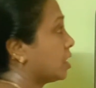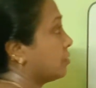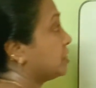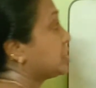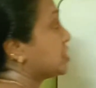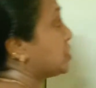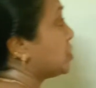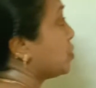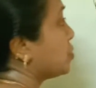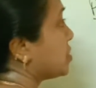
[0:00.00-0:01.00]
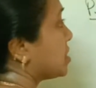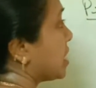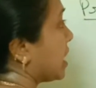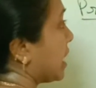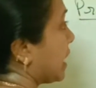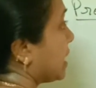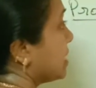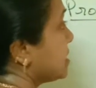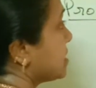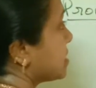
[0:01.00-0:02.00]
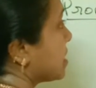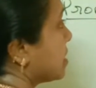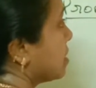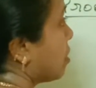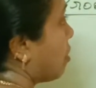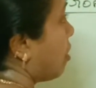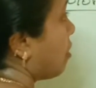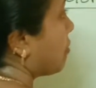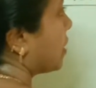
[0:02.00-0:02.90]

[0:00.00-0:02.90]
which is used instead of a